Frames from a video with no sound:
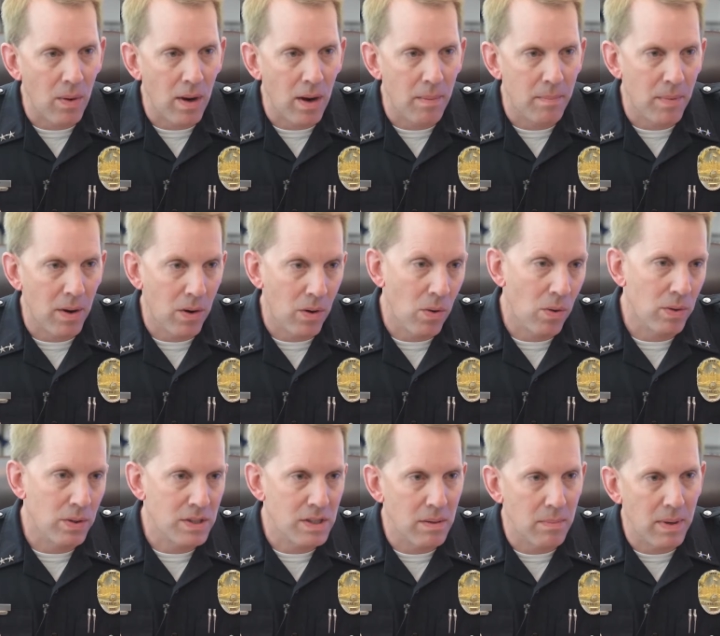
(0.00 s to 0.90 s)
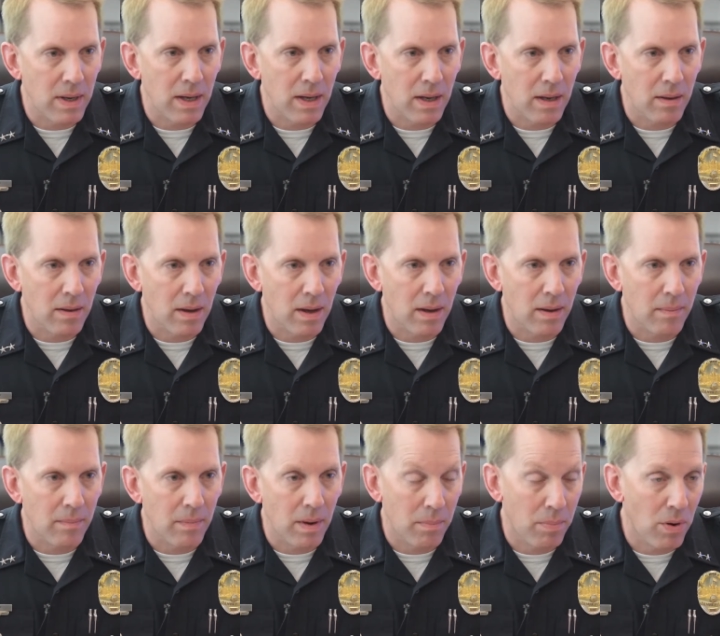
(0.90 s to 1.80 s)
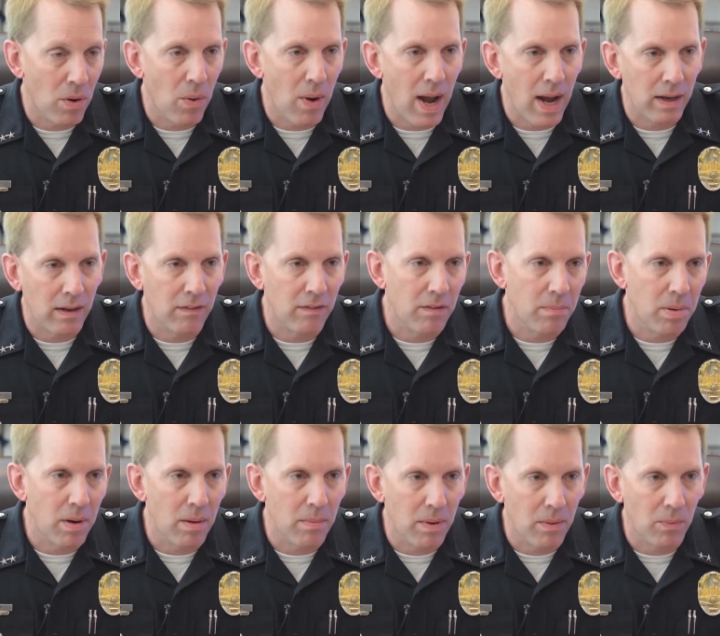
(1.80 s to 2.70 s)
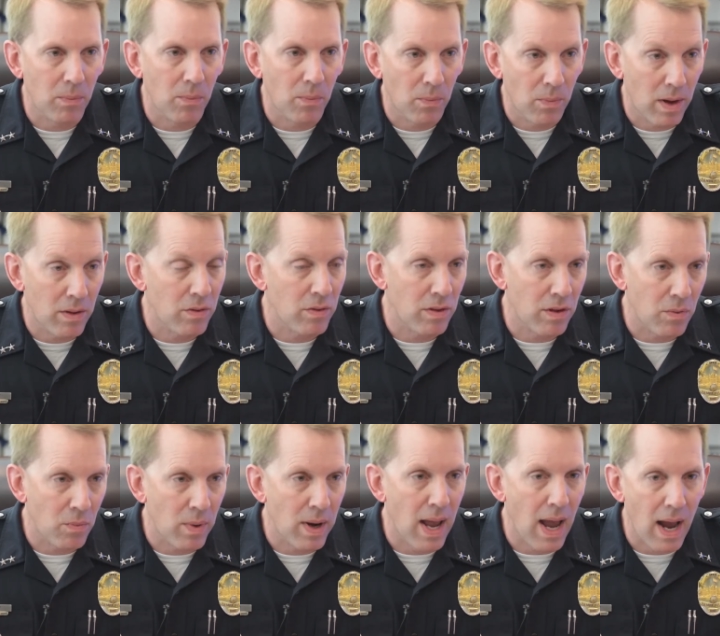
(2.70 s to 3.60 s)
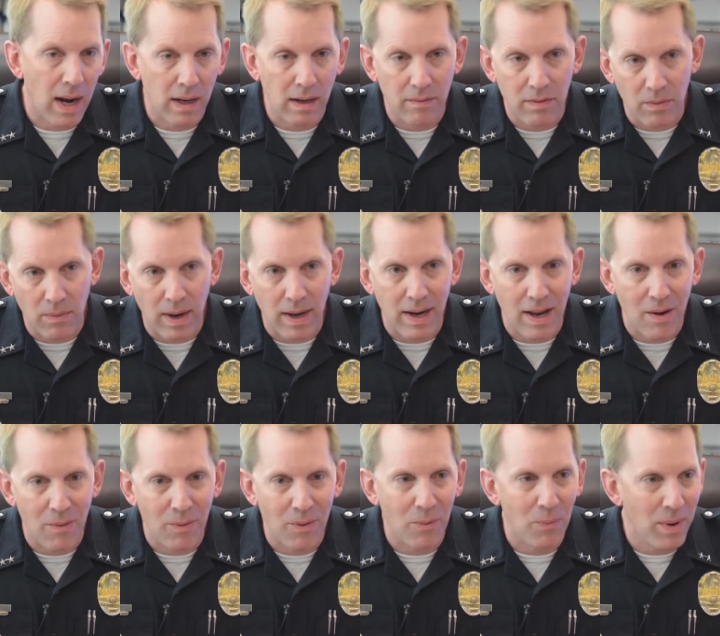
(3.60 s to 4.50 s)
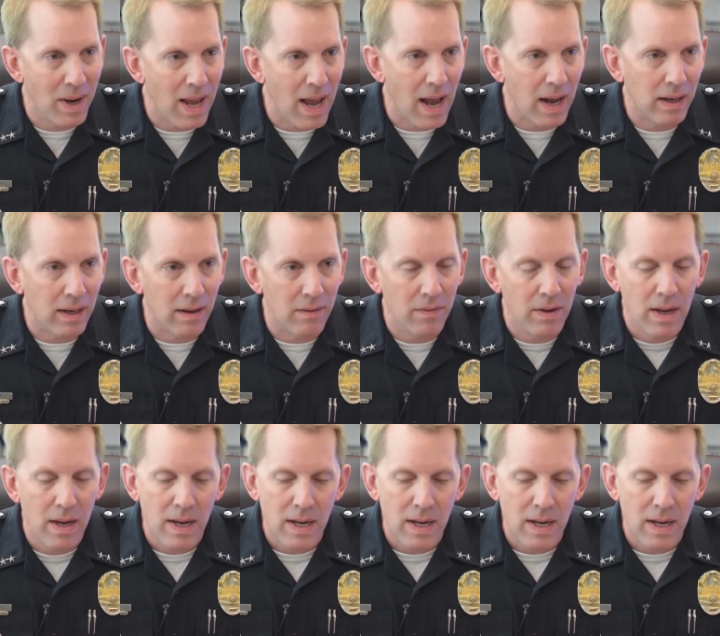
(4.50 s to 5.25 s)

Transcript: Um, our goal is to be a, um, a proactive department rather than reactive, and right now we're reactive.